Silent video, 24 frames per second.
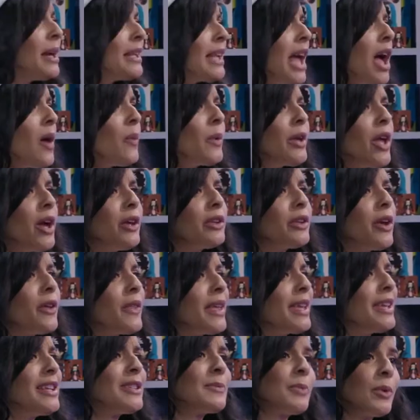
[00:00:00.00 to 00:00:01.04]
By now, we all know
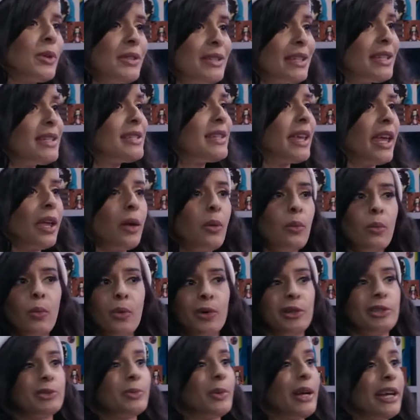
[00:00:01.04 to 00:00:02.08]
that esports is a
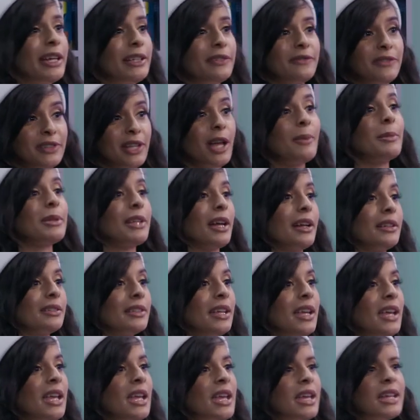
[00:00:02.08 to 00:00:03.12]
worldwide phenomenon.
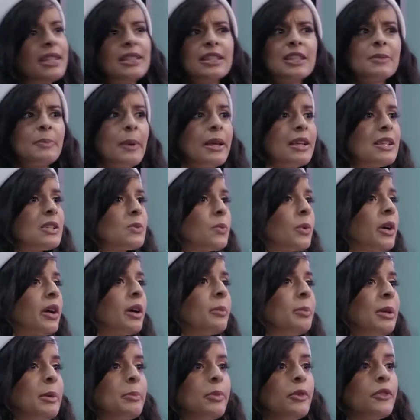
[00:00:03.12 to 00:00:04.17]
It's a space
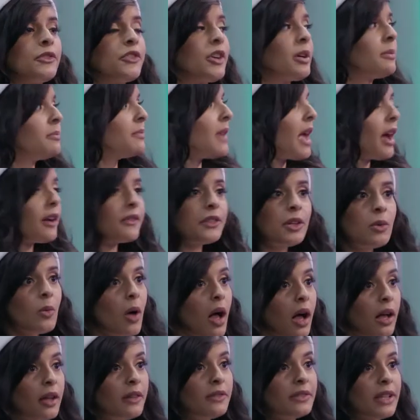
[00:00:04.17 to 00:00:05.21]
where people from every
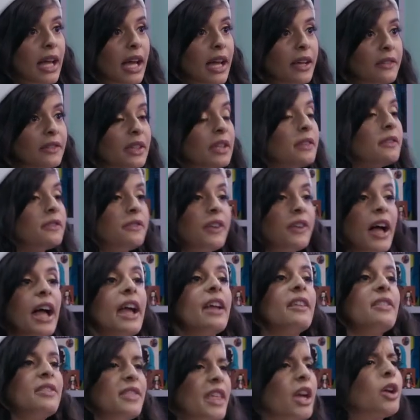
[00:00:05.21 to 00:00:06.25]
walk of life can
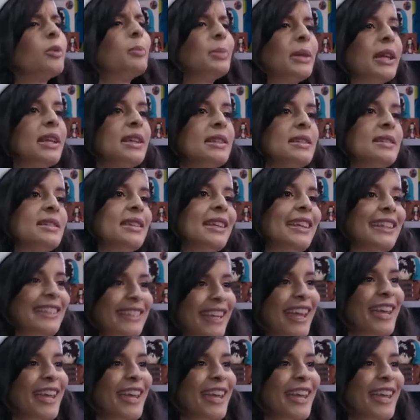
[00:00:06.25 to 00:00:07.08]
find their place in